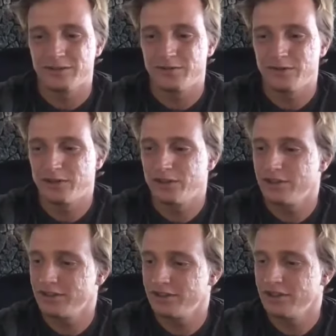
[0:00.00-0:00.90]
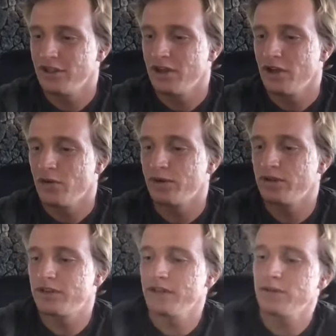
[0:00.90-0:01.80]
For sure, dude. What do you
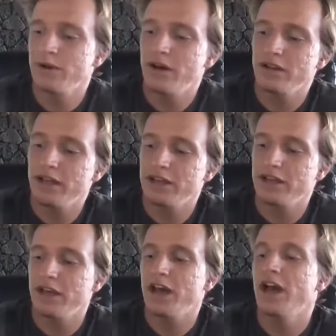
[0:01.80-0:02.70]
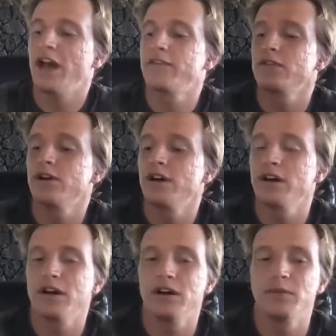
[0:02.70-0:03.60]
think about like have you
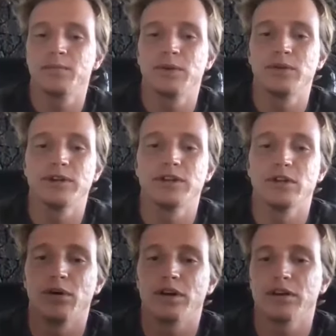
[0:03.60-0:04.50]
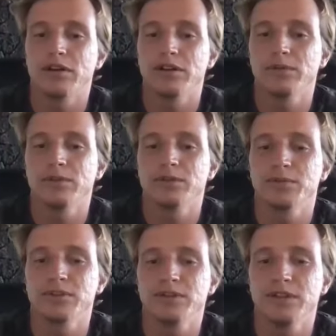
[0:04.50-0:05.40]
uh, been reading the book at all that we were
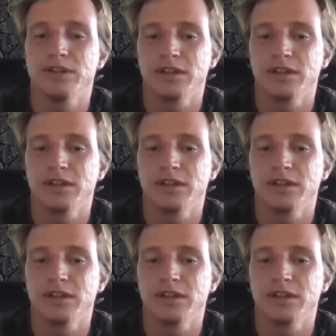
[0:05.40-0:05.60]
supposed to read?